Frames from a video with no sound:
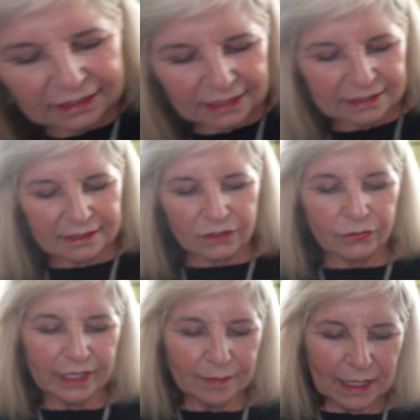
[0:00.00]
as
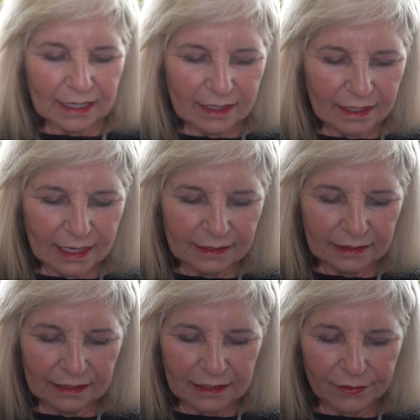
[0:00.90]
creamy as
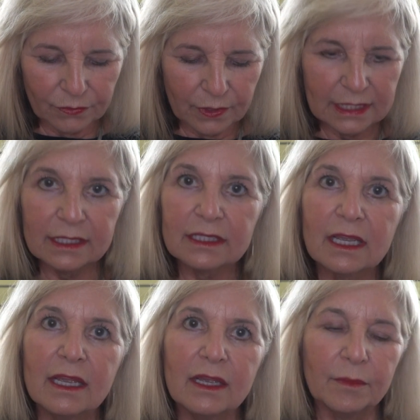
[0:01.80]
these other ones.
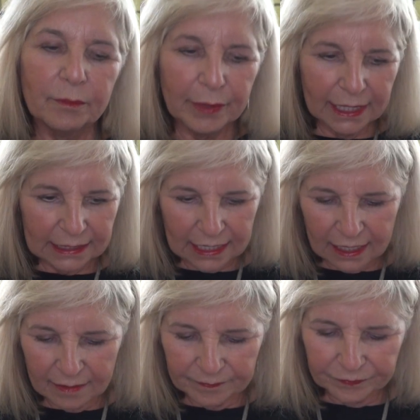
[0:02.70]
But
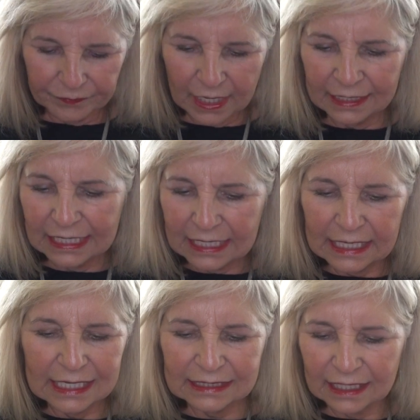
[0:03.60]
again,
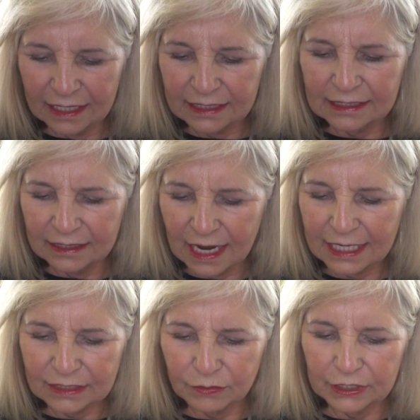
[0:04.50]
it's a
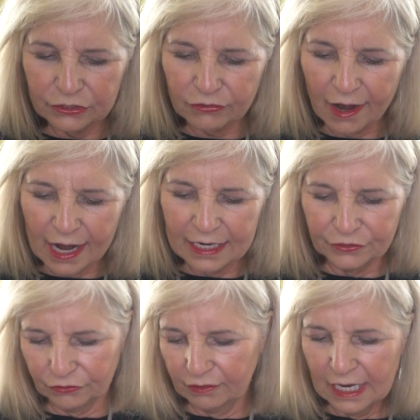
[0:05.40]
nice one to try.
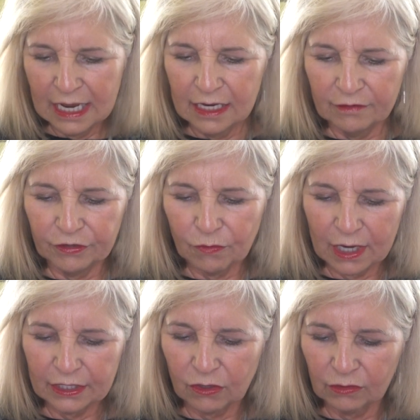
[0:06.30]
And if you
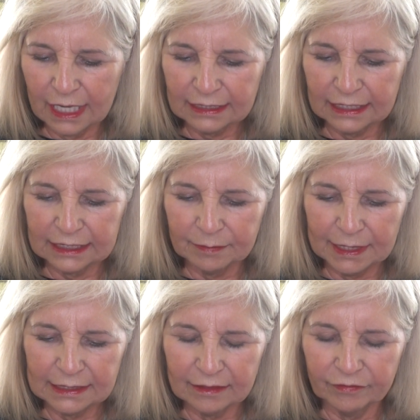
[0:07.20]
wanted to go less
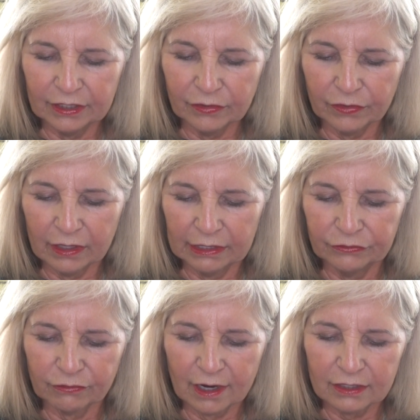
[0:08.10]
expensive, a
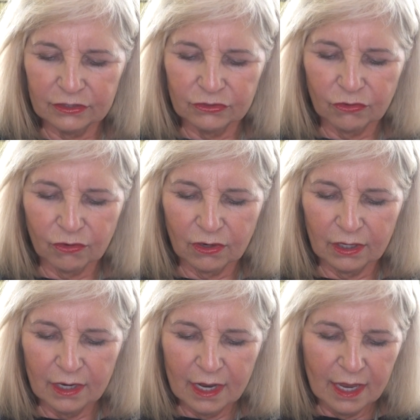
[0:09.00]
drugstore,